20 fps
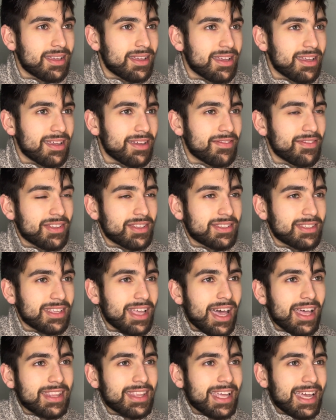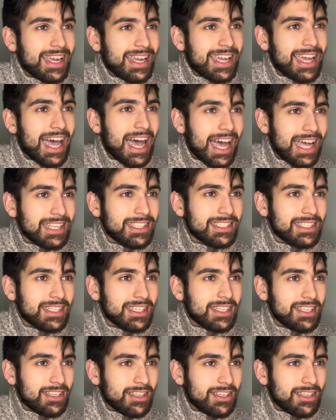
if it's not that content,